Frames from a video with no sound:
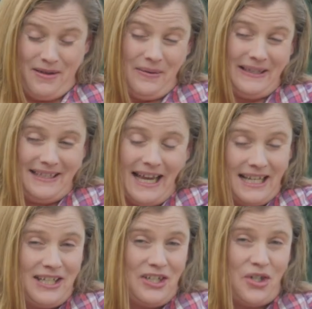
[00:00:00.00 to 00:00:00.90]

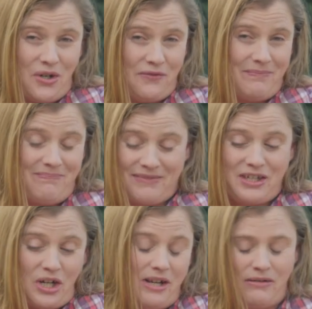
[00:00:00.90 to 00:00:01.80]
percentage of,
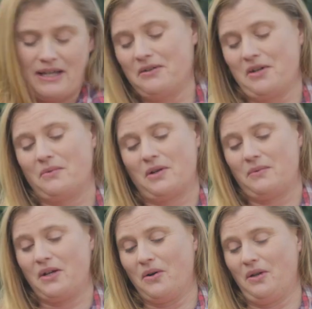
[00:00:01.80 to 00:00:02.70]
I don't know, what do
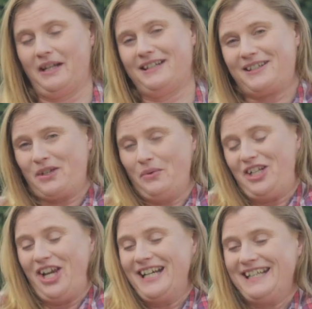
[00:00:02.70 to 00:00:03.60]
we call it?
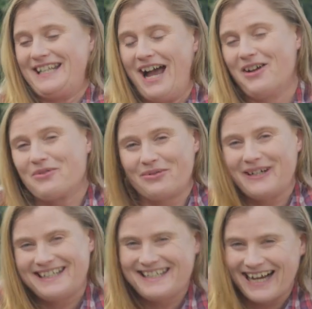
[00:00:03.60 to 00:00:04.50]
Squishing down,
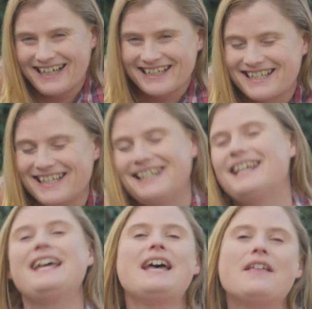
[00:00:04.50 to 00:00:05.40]
reduction,
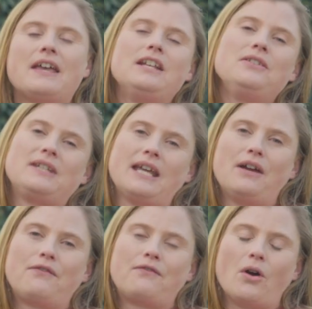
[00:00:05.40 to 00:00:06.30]
than you
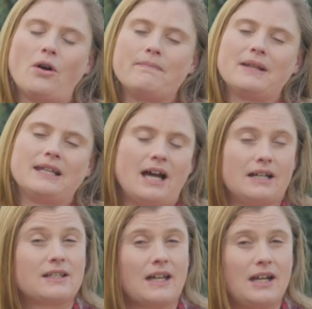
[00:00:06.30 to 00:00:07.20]
get from
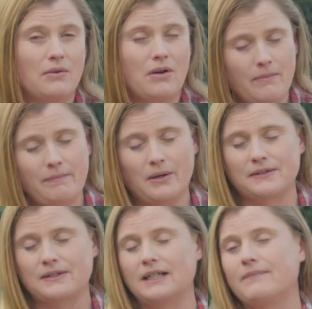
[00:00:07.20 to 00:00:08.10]
large-scale
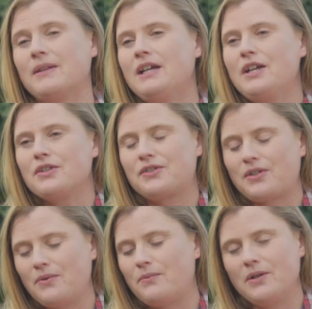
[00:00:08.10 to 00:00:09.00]
composting.
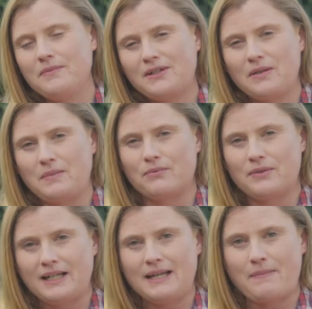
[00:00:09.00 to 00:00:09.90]
So worms could be
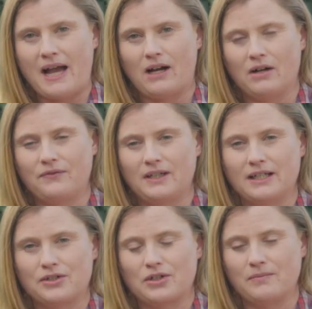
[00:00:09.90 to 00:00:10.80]
really powerful
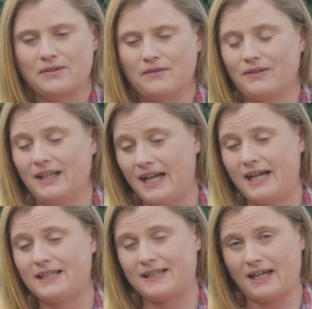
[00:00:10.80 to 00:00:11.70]
in terms of
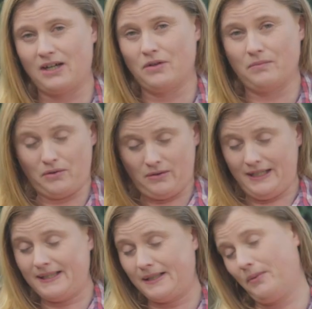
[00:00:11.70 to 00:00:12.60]
large-scale
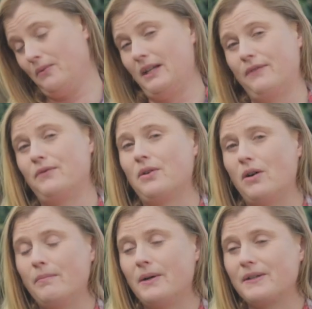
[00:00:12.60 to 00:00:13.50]
municipal level
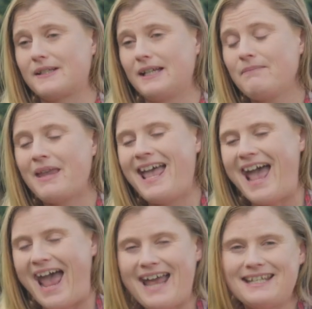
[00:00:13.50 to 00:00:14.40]
composting,
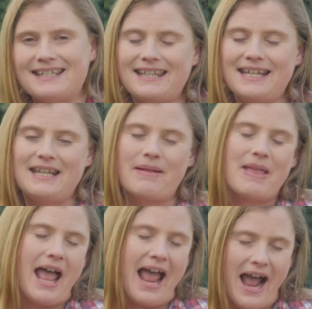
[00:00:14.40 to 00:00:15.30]
and the
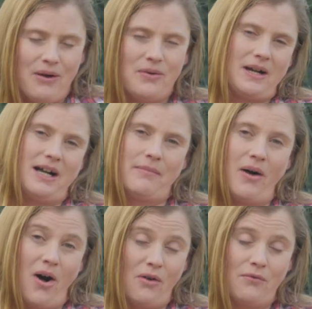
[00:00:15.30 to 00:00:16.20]
outcome
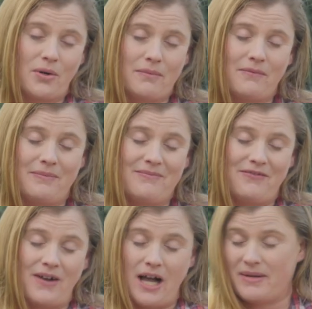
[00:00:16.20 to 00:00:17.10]
of worm
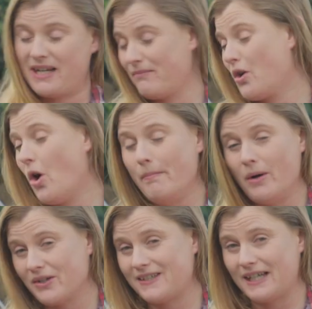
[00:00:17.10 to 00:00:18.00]
farming,
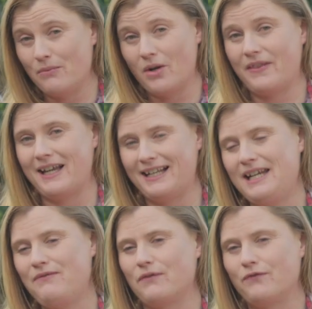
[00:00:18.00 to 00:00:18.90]
composting, what they
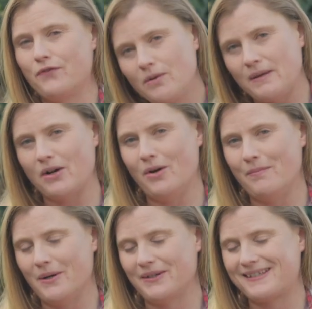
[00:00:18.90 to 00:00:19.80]
leave, the
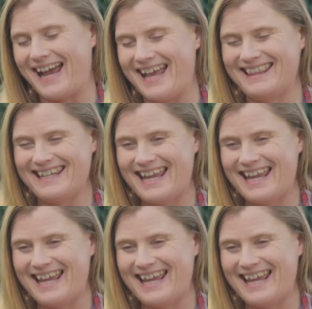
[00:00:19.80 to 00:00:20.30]
vermicompost at the